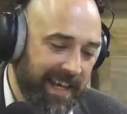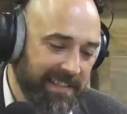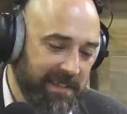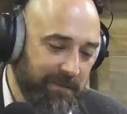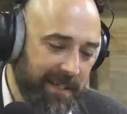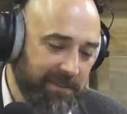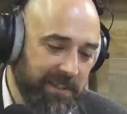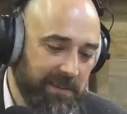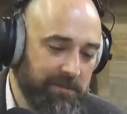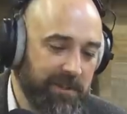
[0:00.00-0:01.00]
as the
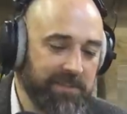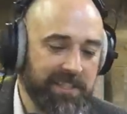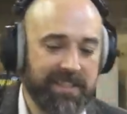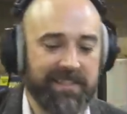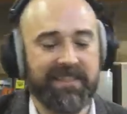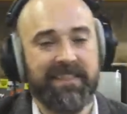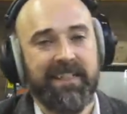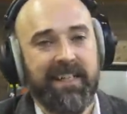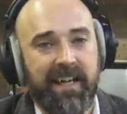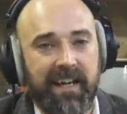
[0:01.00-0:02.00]
milestone approaches,
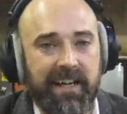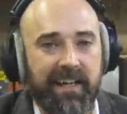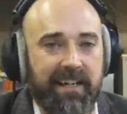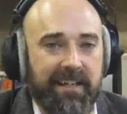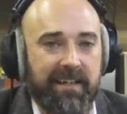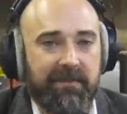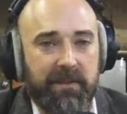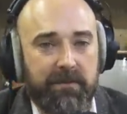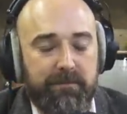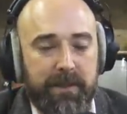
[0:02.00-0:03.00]
uh, of
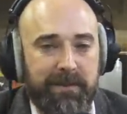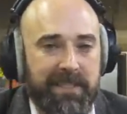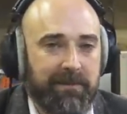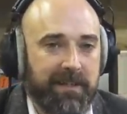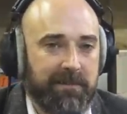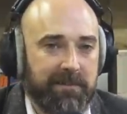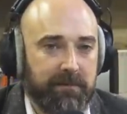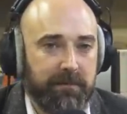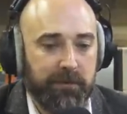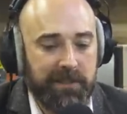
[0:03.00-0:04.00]
the BBC Micro's
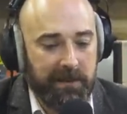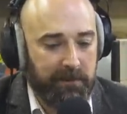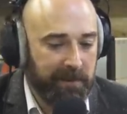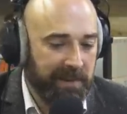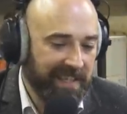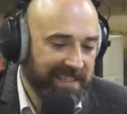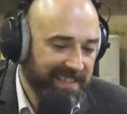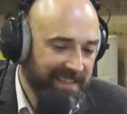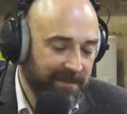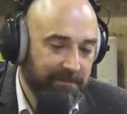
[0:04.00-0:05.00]
40th birthday,
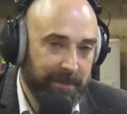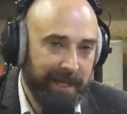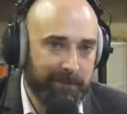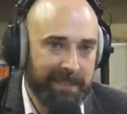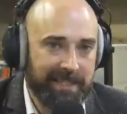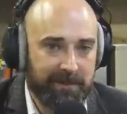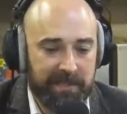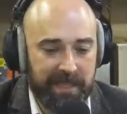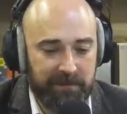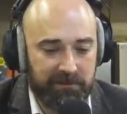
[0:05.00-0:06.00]
um, perhaps take some
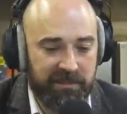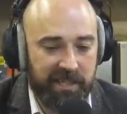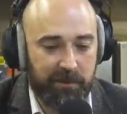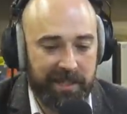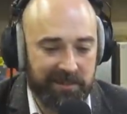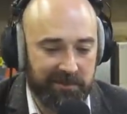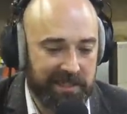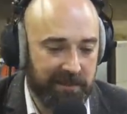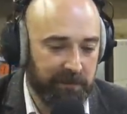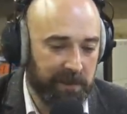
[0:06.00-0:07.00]
time to reacquaint
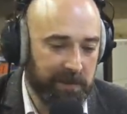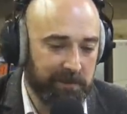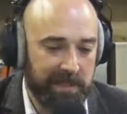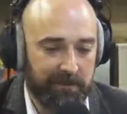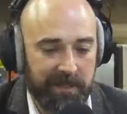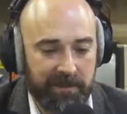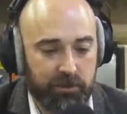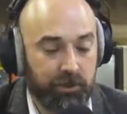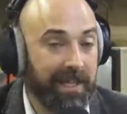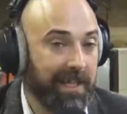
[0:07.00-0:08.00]
yourself with the BBC Micro.
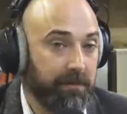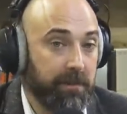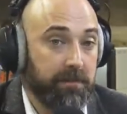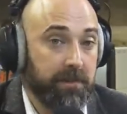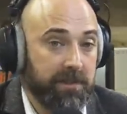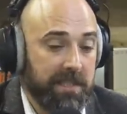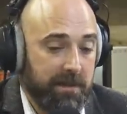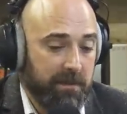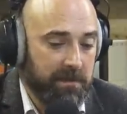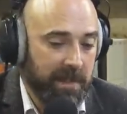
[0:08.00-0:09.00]
Try it out for the first
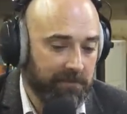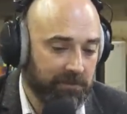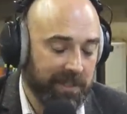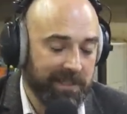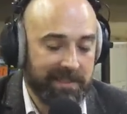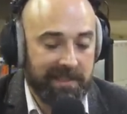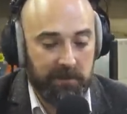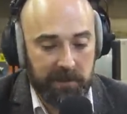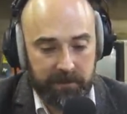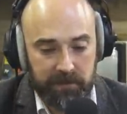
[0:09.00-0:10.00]
time if you haven't tried it, see
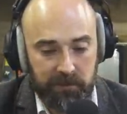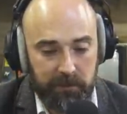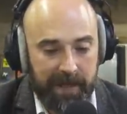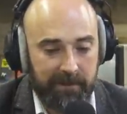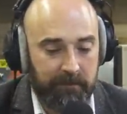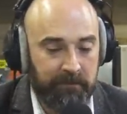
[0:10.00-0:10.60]
what it was all about.